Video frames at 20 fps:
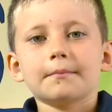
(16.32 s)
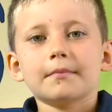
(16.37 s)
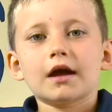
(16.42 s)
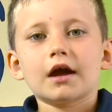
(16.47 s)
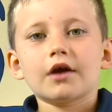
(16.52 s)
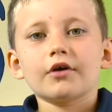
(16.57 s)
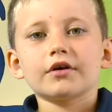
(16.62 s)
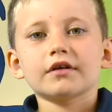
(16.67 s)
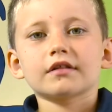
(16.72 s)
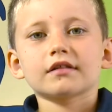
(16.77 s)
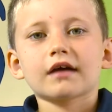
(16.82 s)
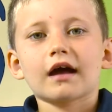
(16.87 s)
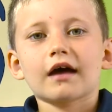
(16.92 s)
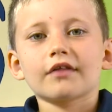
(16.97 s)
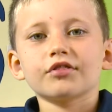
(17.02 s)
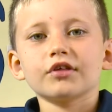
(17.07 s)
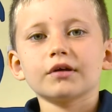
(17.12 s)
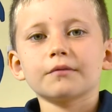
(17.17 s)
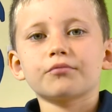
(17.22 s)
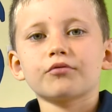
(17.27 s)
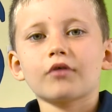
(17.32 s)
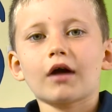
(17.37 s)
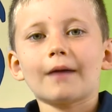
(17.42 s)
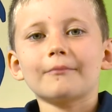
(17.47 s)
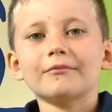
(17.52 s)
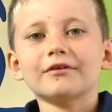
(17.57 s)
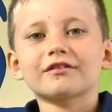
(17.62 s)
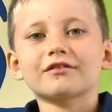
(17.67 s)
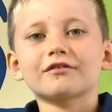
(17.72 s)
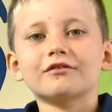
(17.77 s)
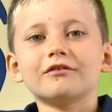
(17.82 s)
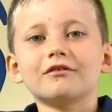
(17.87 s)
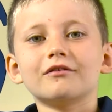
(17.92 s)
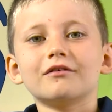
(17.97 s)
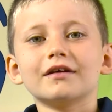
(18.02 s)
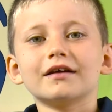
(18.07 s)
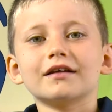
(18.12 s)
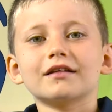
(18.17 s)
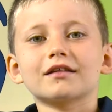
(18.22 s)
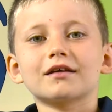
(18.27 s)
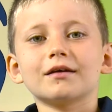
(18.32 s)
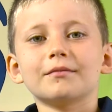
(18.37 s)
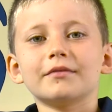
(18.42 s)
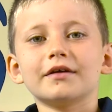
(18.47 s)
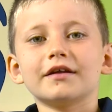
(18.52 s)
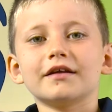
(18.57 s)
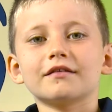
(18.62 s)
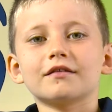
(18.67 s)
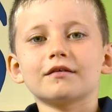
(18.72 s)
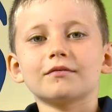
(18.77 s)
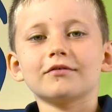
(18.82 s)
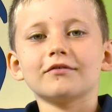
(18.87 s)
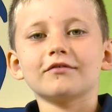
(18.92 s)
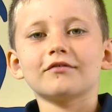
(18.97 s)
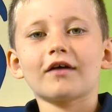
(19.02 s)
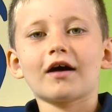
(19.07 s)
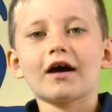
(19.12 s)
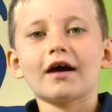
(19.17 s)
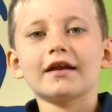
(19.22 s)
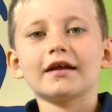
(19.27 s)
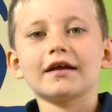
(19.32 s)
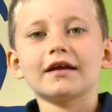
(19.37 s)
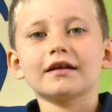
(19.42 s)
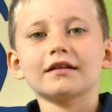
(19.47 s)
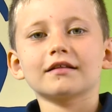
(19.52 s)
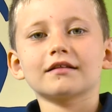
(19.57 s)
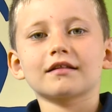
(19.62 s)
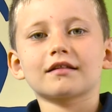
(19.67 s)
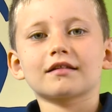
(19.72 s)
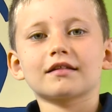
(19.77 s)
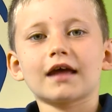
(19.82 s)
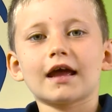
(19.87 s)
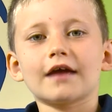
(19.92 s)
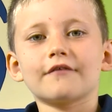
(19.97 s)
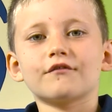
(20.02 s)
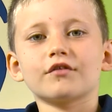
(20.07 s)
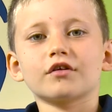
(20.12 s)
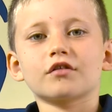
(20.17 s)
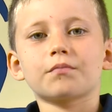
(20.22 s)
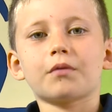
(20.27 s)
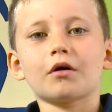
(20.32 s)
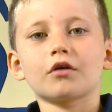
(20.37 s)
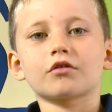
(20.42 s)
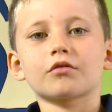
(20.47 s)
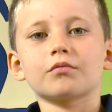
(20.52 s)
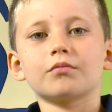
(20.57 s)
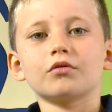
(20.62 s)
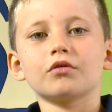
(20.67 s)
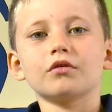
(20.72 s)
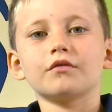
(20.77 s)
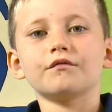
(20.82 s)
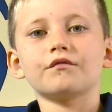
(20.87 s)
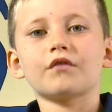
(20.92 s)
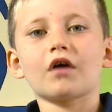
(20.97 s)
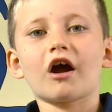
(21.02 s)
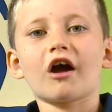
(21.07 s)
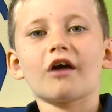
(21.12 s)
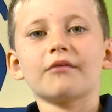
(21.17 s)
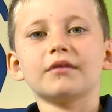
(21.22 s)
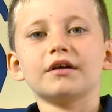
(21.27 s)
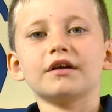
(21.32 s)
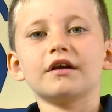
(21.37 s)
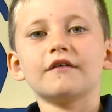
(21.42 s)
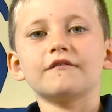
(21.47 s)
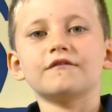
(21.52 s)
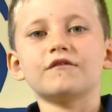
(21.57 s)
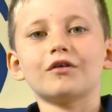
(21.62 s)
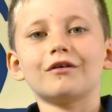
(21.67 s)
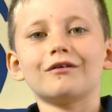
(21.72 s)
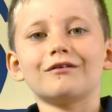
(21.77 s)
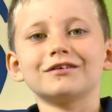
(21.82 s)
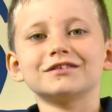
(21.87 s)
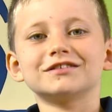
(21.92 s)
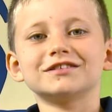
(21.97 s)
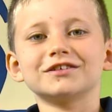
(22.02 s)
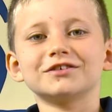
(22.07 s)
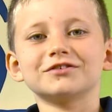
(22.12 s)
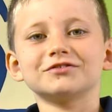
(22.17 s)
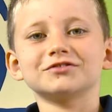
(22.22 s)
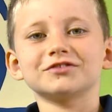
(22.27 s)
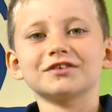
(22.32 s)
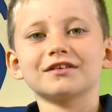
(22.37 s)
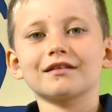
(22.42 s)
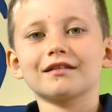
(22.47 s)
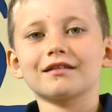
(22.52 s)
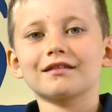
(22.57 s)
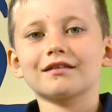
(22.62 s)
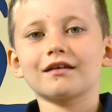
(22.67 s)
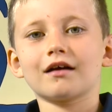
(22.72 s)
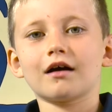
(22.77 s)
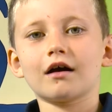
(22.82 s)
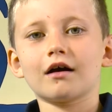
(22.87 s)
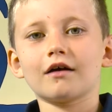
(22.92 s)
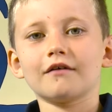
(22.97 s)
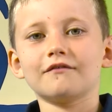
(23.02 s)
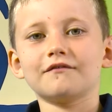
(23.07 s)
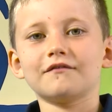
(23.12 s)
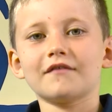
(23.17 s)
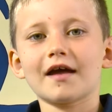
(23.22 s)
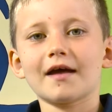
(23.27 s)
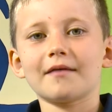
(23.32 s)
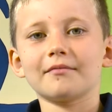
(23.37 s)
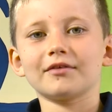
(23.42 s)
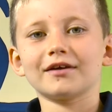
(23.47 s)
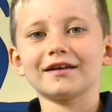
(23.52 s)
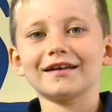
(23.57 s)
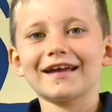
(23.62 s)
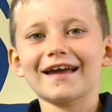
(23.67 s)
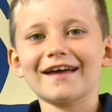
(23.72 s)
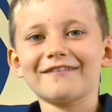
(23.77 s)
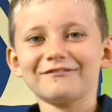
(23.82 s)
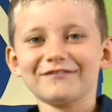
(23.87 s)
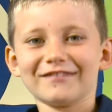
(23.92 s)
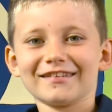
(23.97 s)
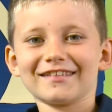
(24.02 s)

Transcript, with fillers: Mary's Catholic Primary School is committed to providing the safest possible environment for all children, staff, family and